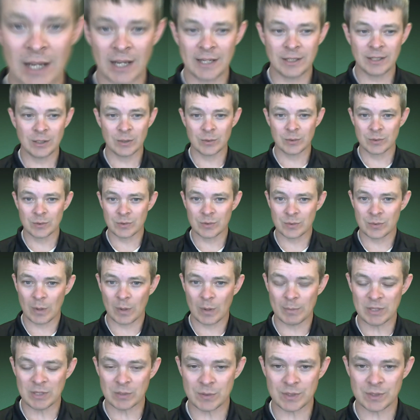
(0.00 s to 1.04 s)
had used
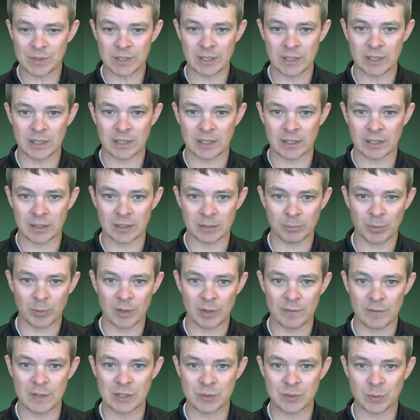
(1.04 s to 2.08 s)
WebEOC in a
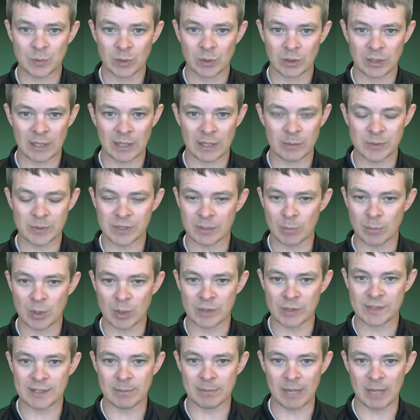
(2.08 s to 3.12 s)
previous role. I was an
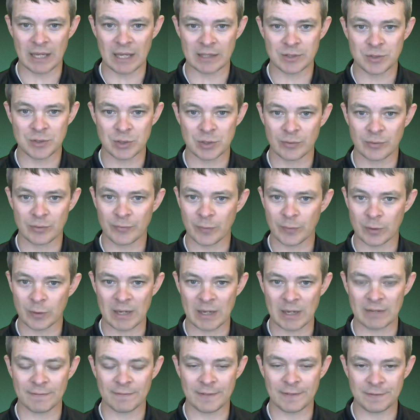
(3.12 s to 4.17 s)
emergency manager for
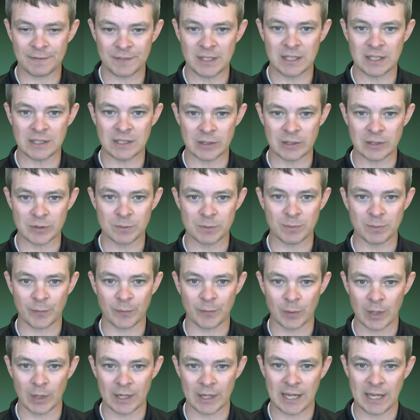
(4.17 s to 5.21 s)
about 15 years
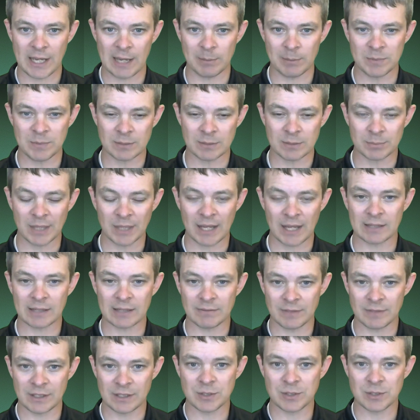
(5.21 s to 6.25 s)
before I came to Black &
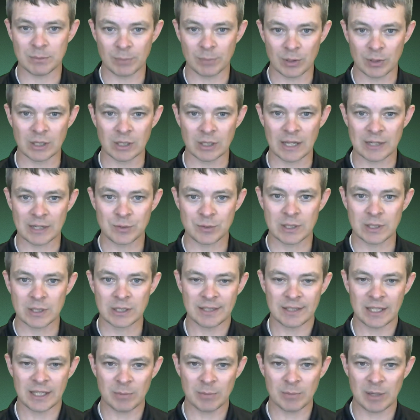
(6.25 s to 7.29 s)
Veatch and Byrd Electric.
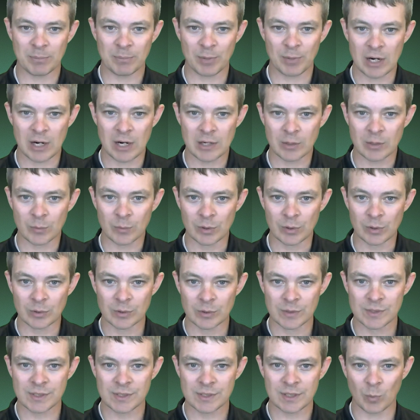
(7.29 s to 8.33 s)
In my prior
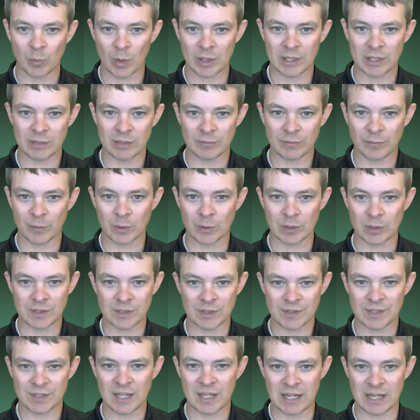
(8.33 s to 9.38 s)
roles working for a
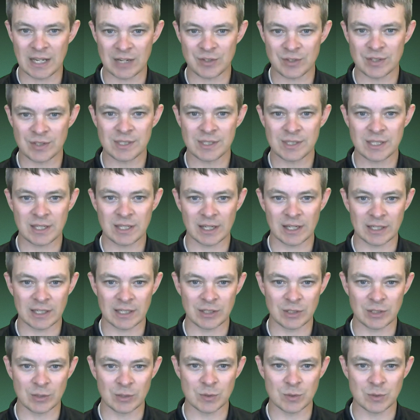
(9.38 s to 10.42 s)
state agency, I
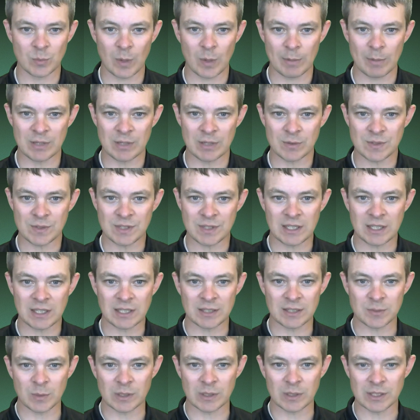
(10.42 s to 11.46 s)
had used WebEOC,
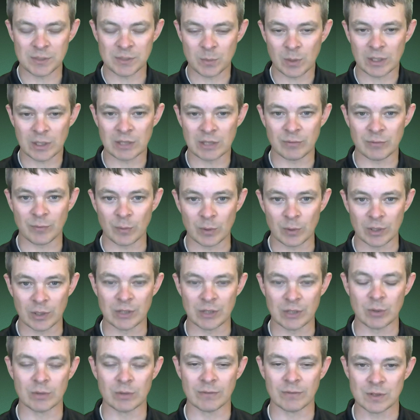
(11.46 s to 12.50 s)
as well as working for a
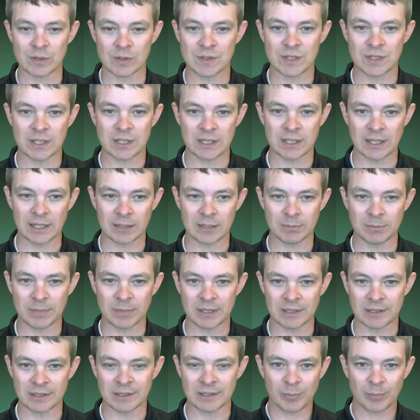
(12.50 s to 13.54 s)
university. I had
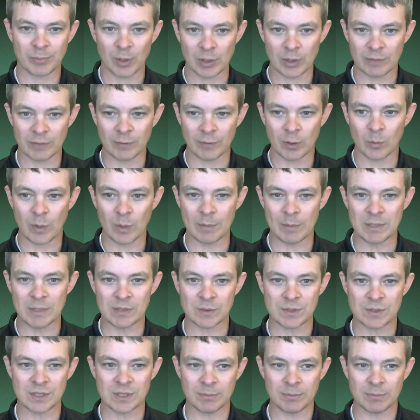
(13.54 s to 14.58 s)
been part of our
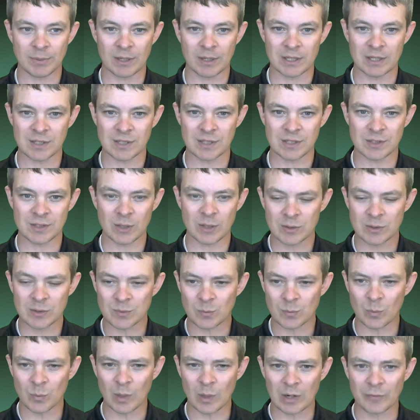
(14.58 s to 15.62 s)
WebEOC process, so I was
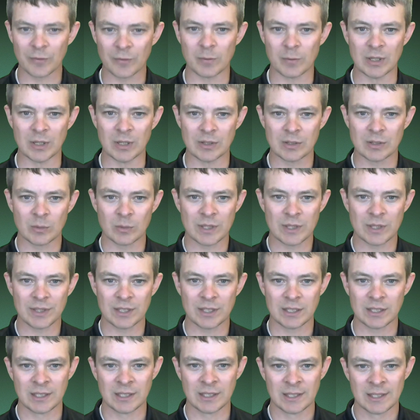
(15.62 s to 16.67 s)
well familiar with
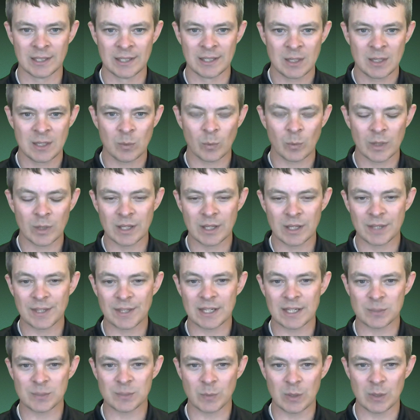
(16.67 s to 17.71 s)
it. One of the
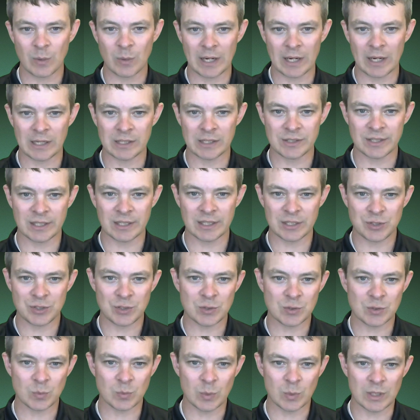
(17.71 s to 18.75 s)
things we ran into
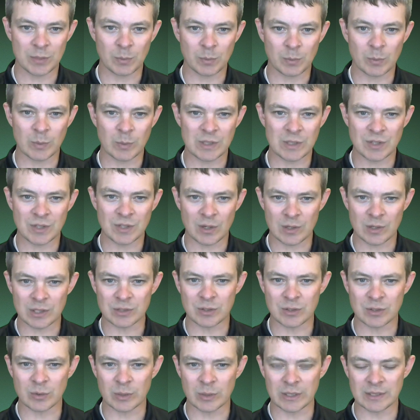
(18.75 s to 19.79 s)
issues with when we started
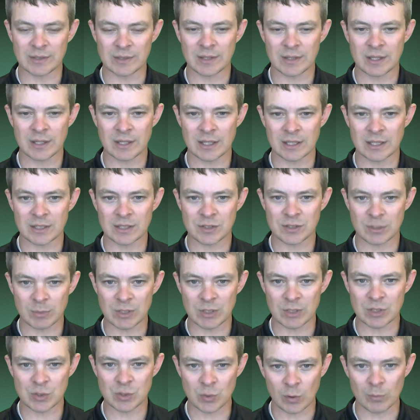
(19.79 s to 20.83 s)
doing some
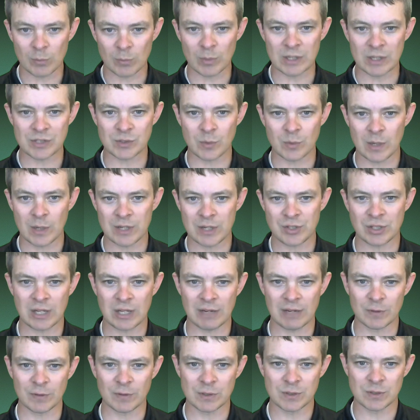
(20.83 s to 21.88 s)
of the storm restoration
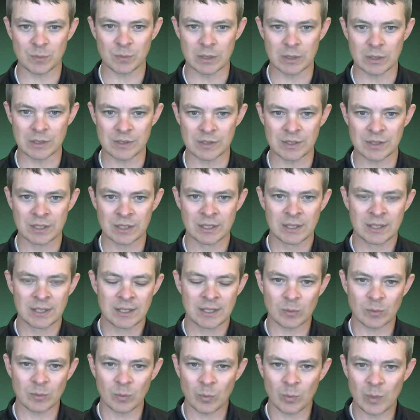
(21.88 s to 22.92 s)
efforts was
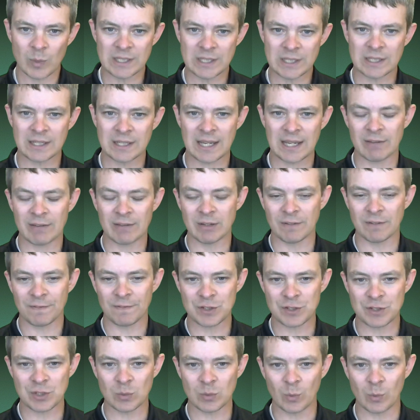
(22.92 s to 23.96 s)
we didn't have an
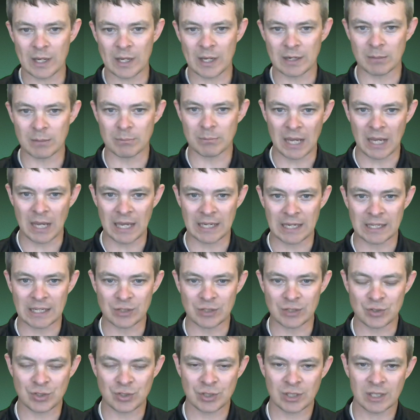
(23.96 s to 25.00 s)
efficient way to
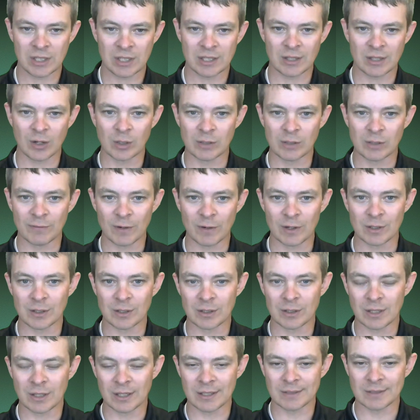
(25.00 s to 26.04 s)
manage all of
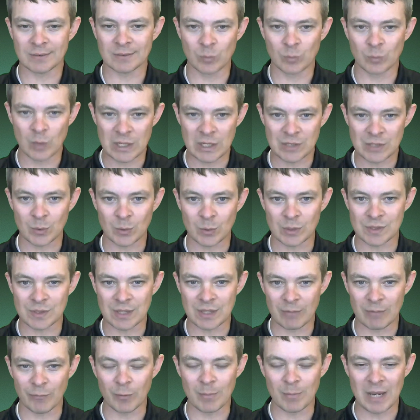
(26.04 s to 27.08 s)
our resource
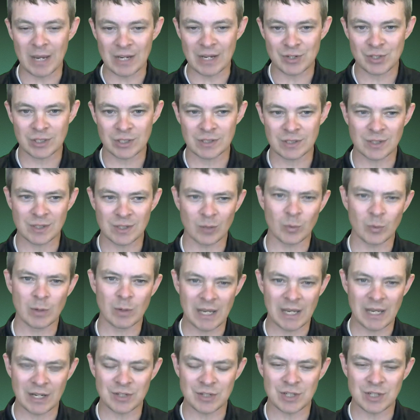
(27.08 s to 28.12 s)
information. So we're
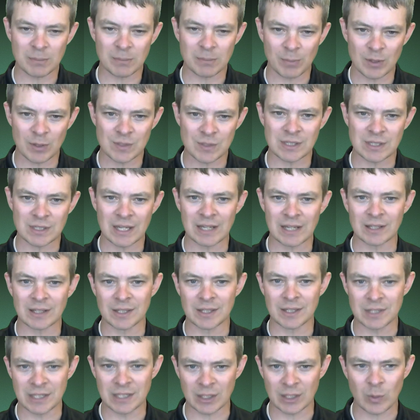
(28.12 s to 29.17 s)
managing the personnel
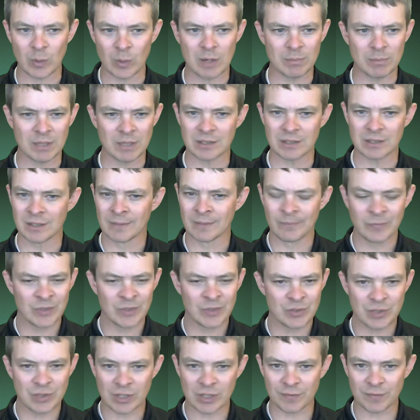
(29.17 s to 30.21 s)
and the equipment
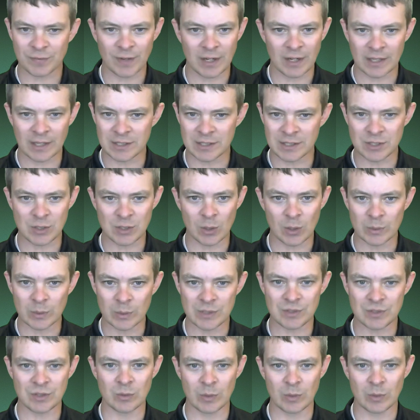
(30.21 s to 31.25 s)
just fine, as you
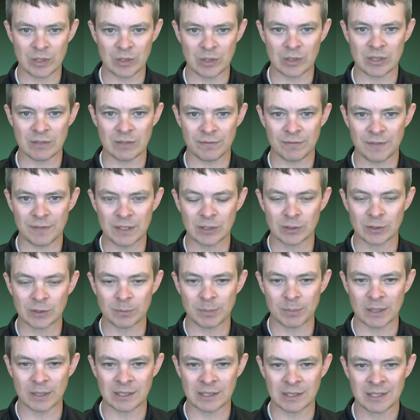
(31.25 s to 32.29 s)
always do when you're in the
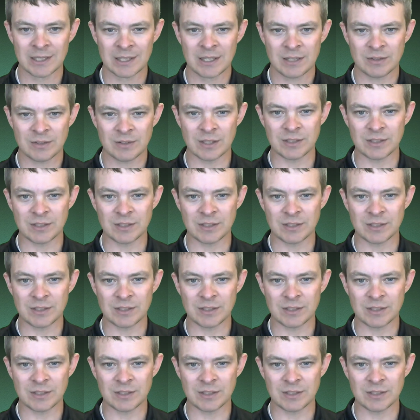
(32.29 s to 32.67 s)
field, but the